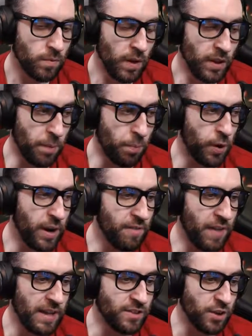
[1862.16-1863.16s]
The
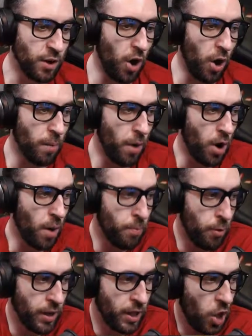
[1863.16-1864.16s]
pre-events are
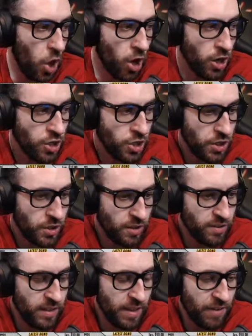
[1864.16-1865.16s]
pretty large.
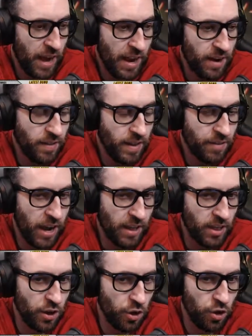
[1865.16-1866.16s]
They've got
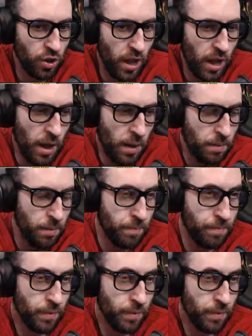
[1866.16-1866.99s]
little